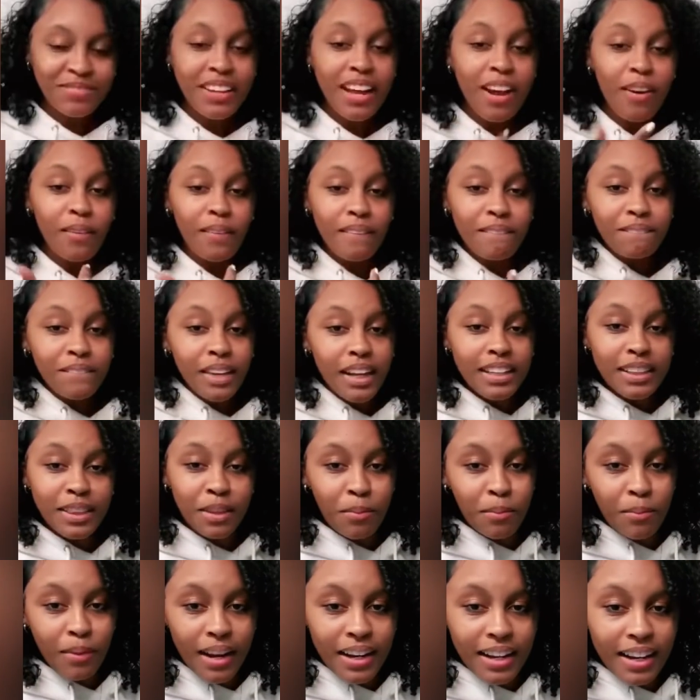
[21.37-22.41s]
I will fight them
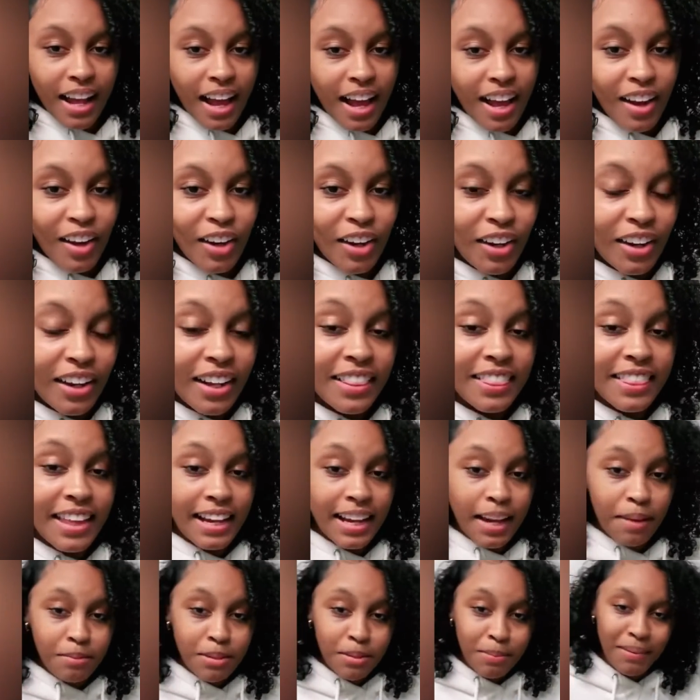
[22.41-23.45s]
right now. They
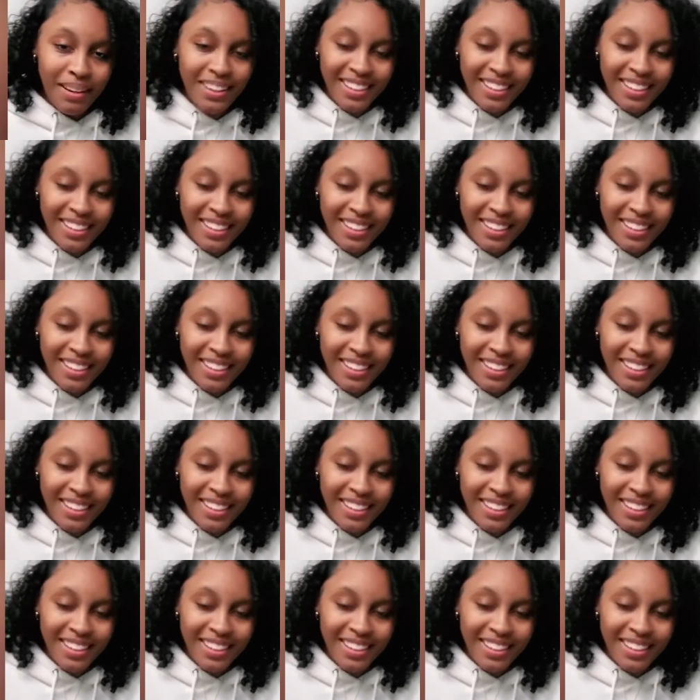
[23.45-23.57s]
came to